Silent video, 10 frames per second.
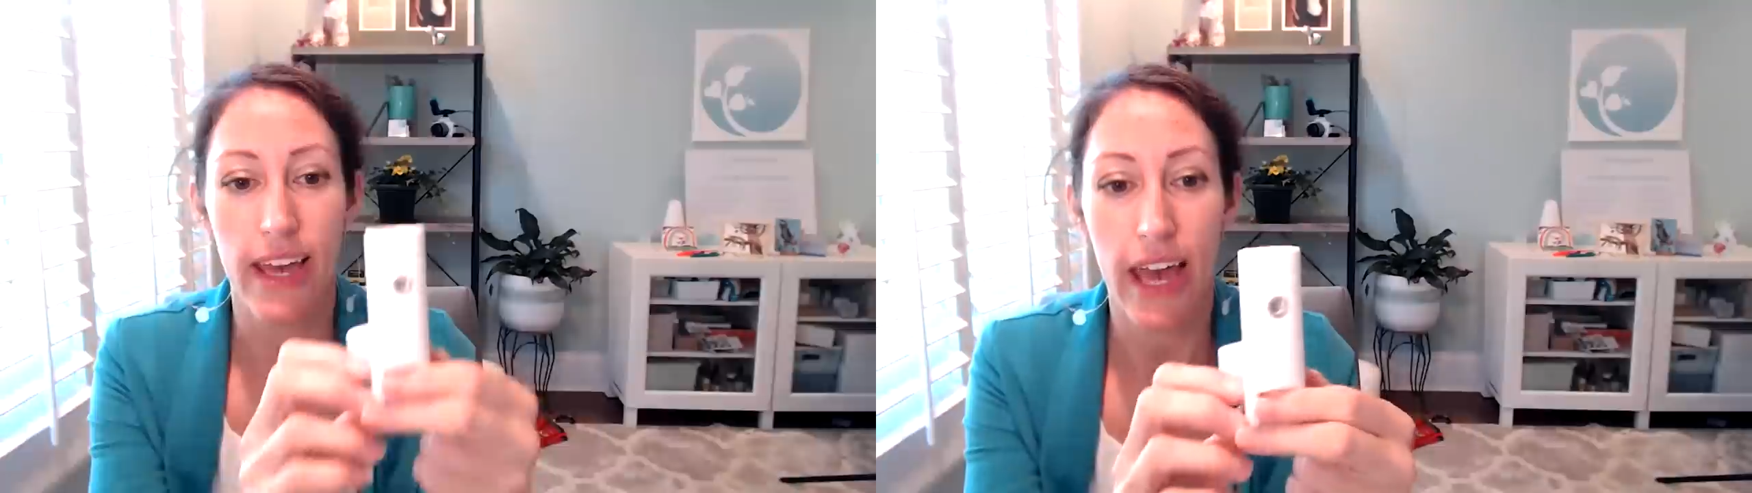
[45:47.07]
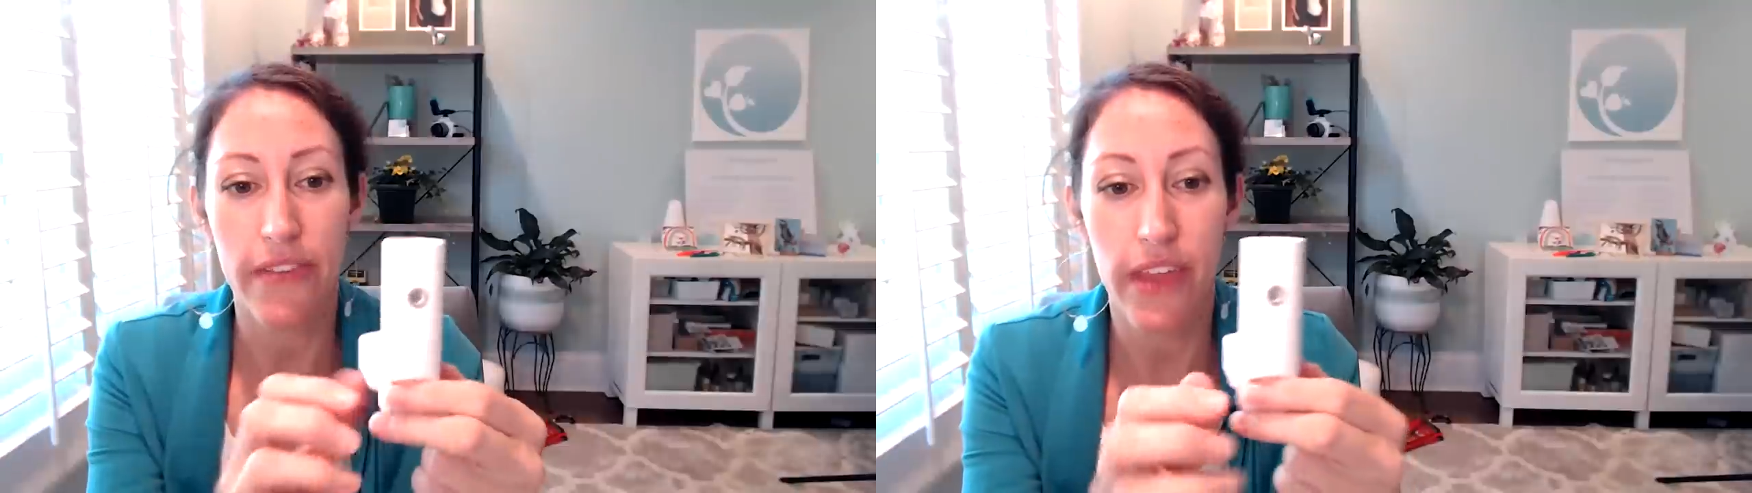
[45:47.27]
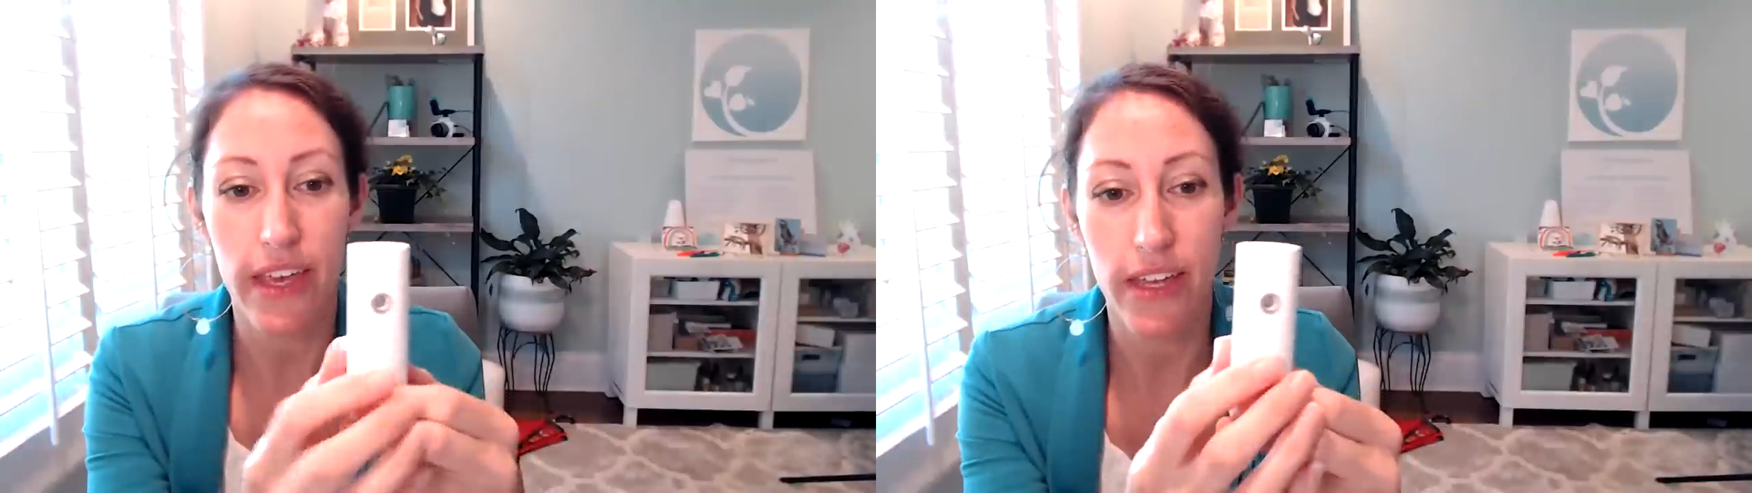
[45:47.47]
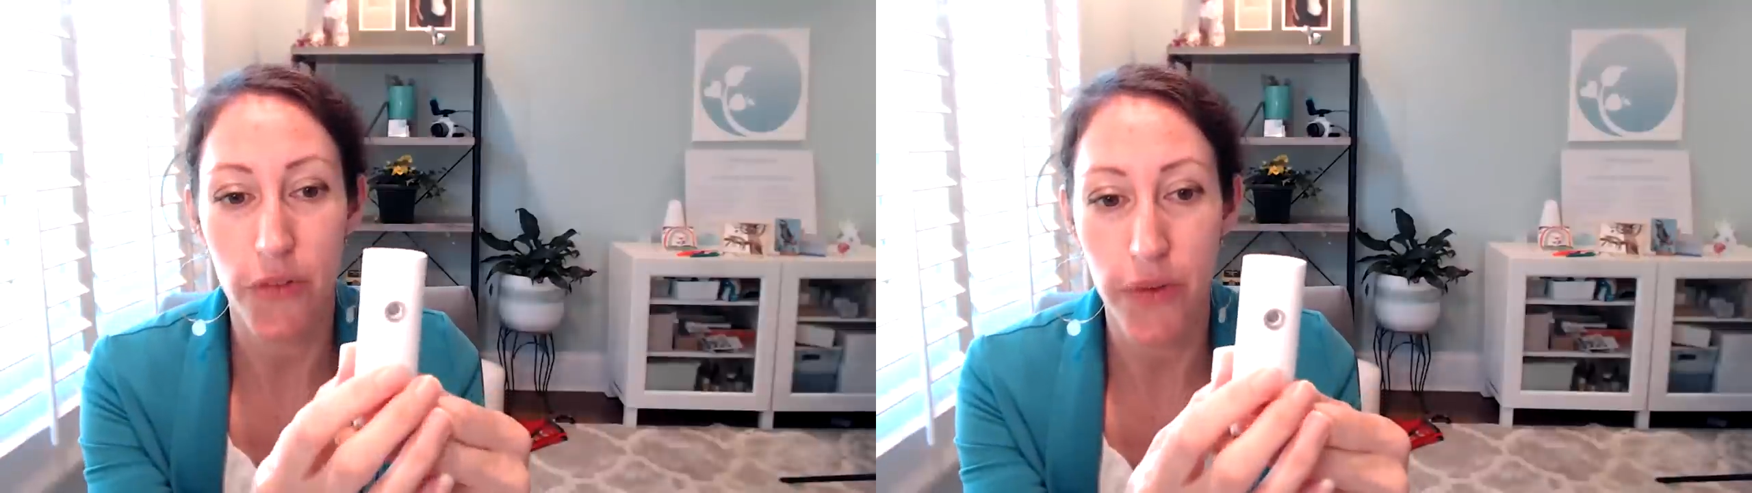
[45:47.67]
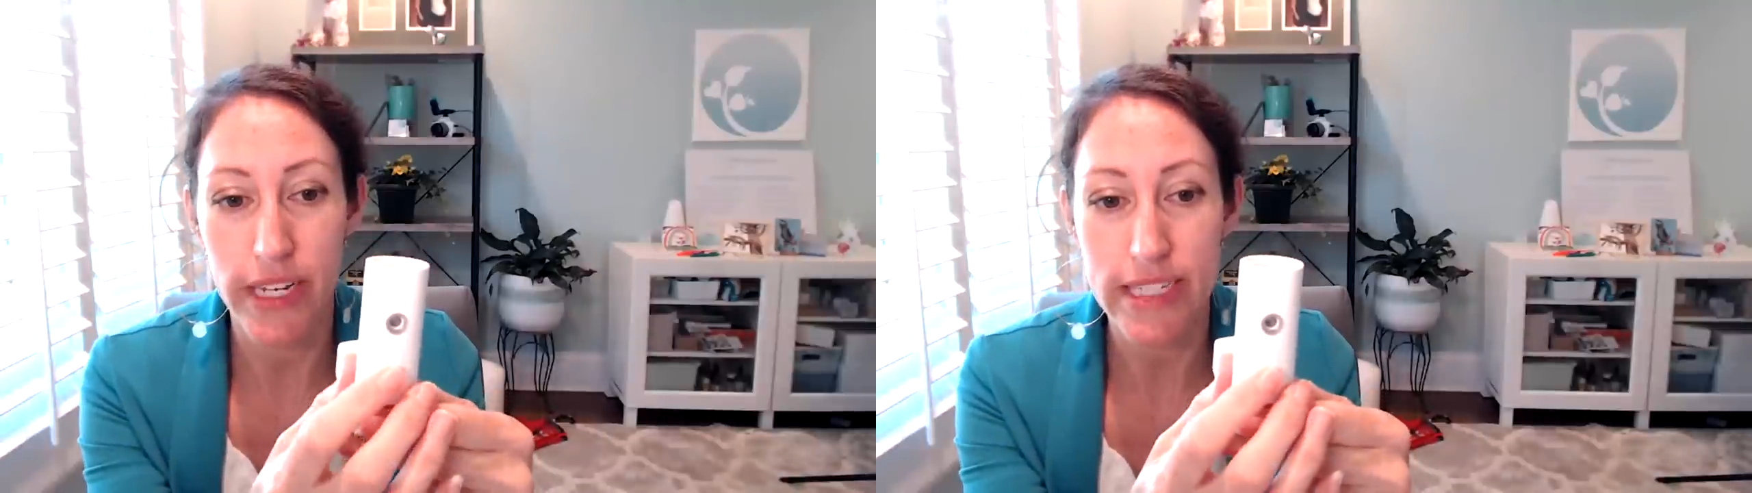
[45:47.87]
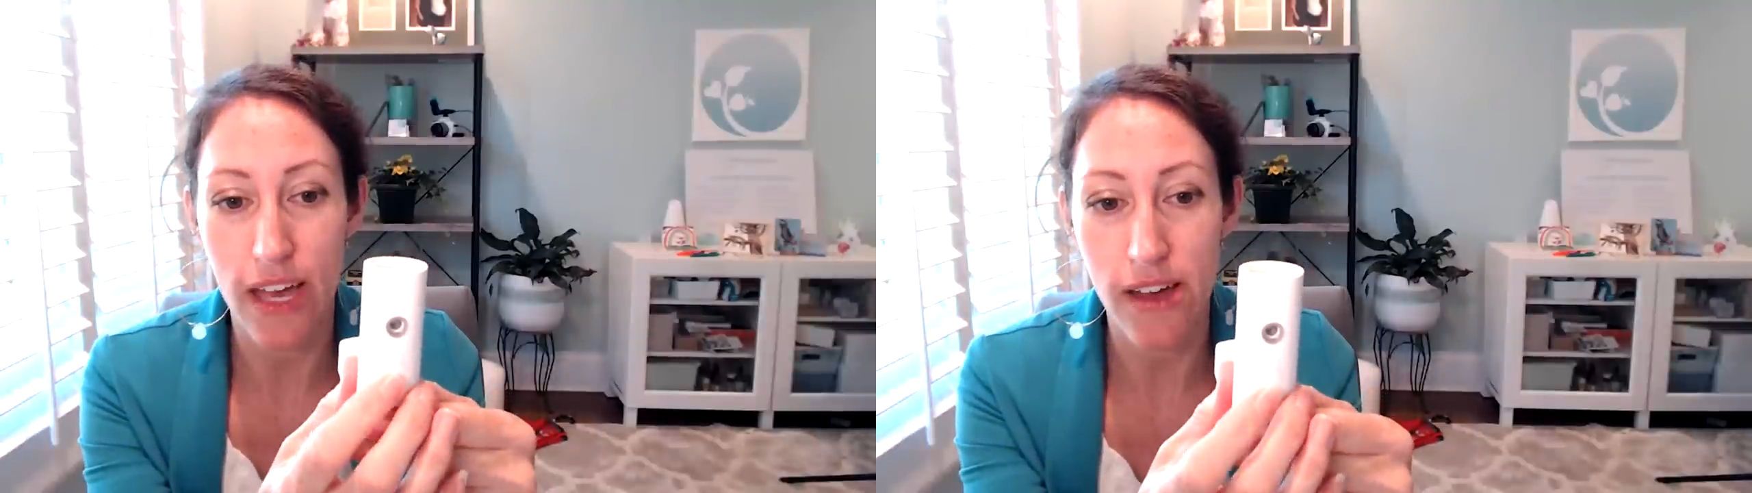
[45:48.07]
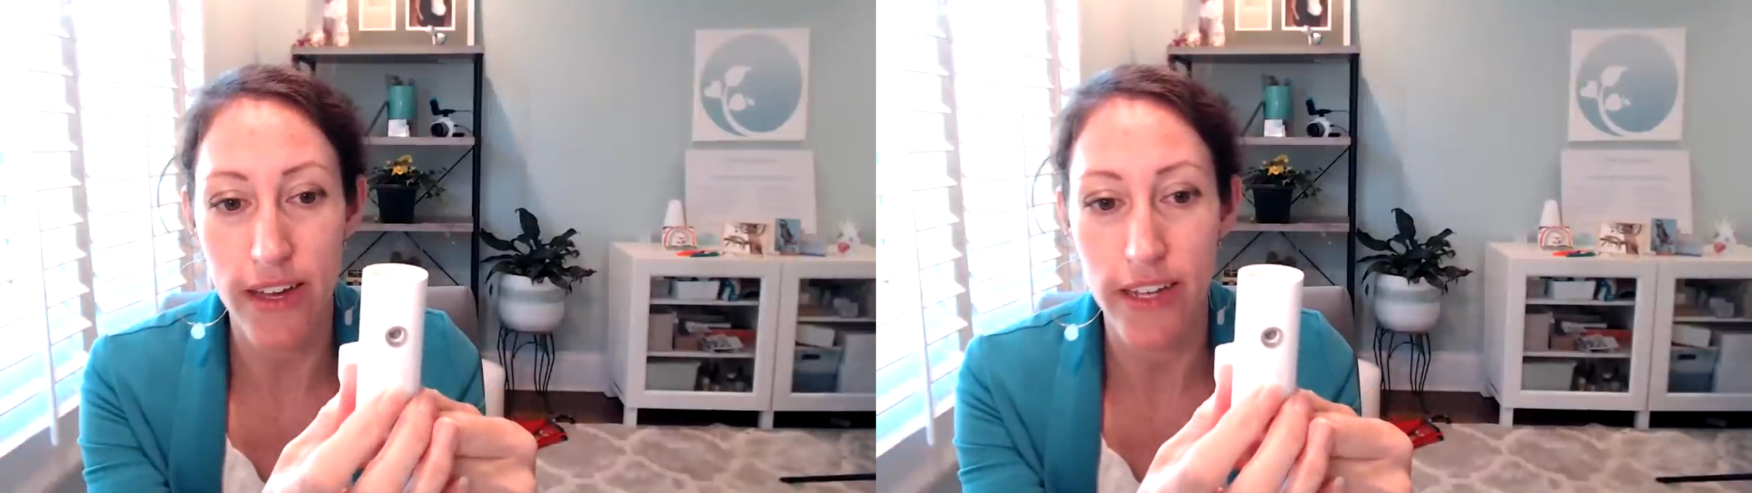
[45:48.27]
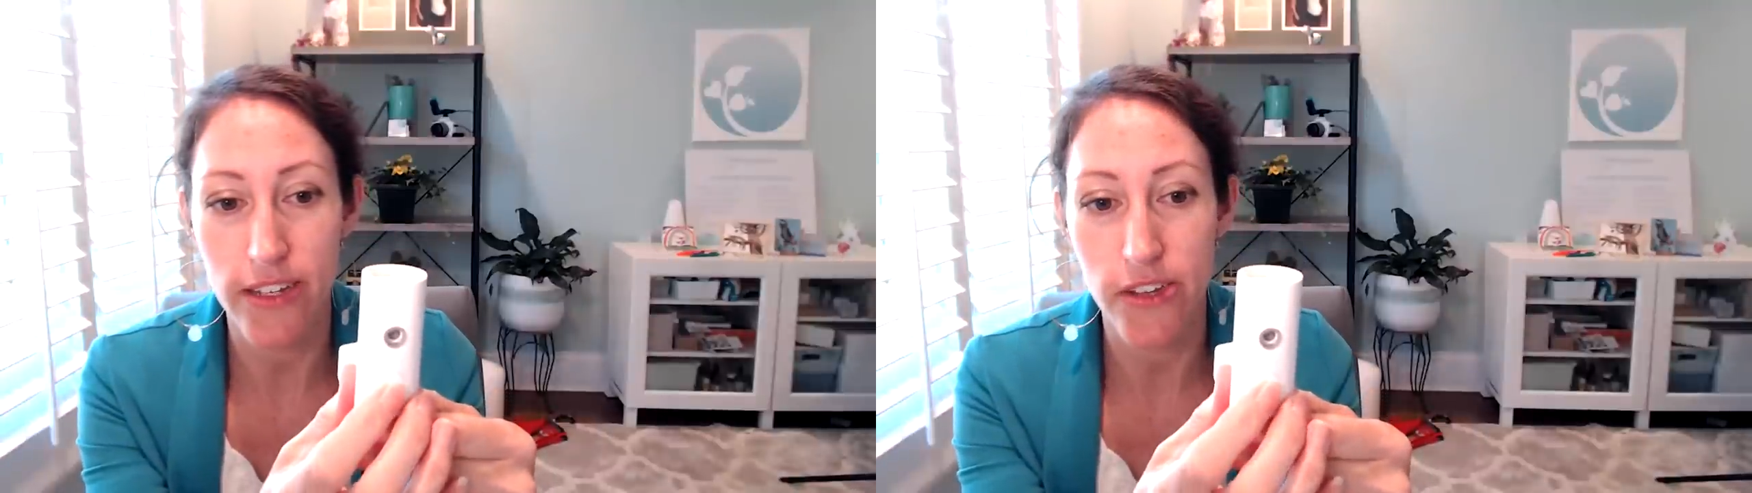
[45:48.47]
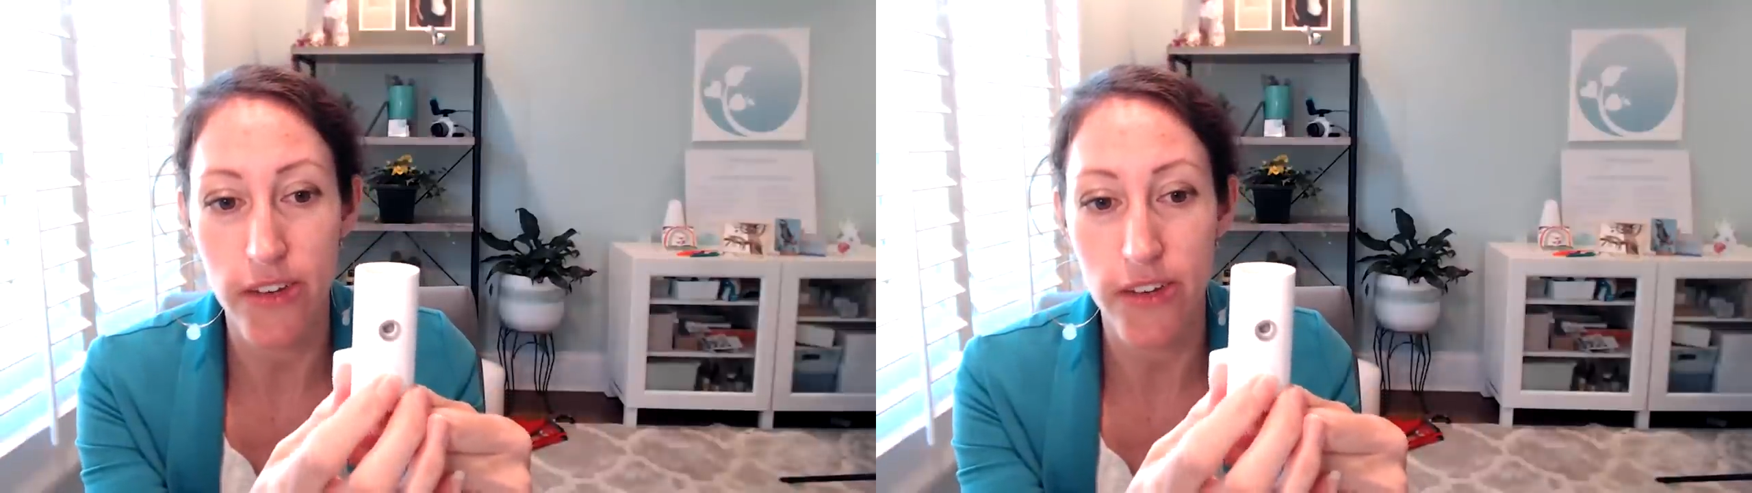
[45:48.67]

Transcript: And then when it's on,